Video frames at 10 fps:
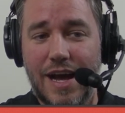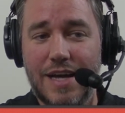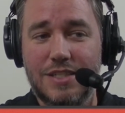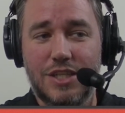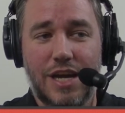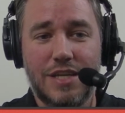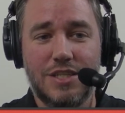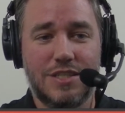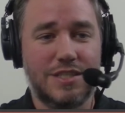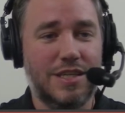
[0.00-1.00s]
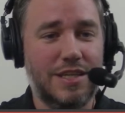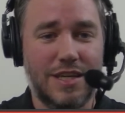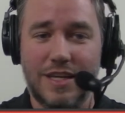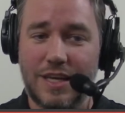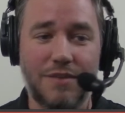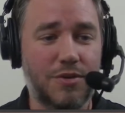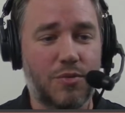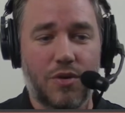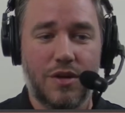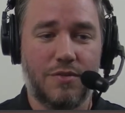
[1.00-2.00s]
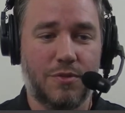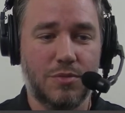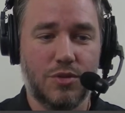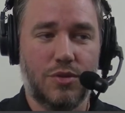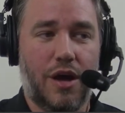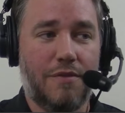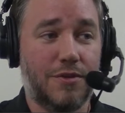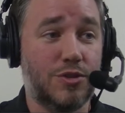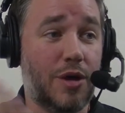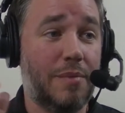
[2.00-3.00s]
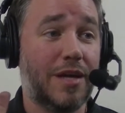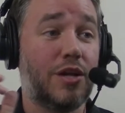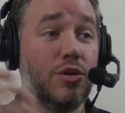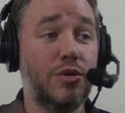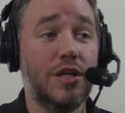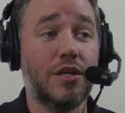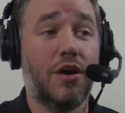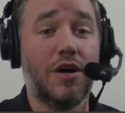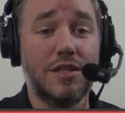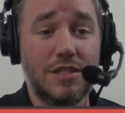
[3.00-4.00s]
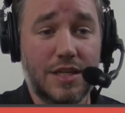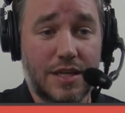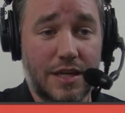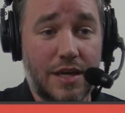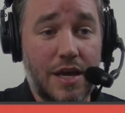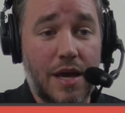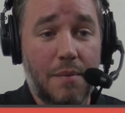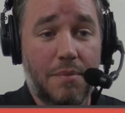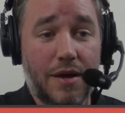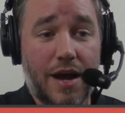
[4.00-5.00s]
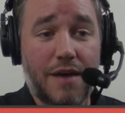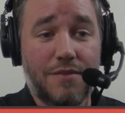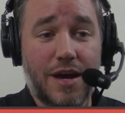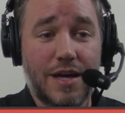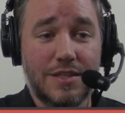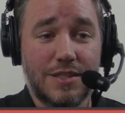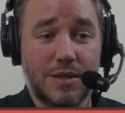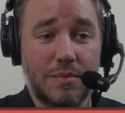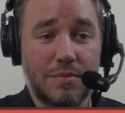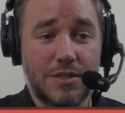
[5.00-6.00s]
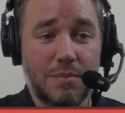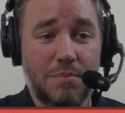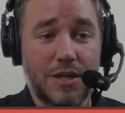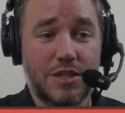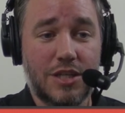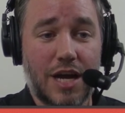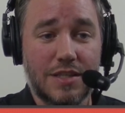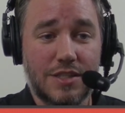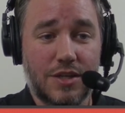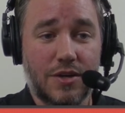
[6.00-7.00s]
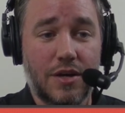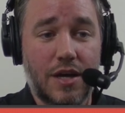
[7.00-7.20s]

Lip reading: I just see an even run from Zulu Alpha. So I'm including on the ticket, but I've got some big shots here.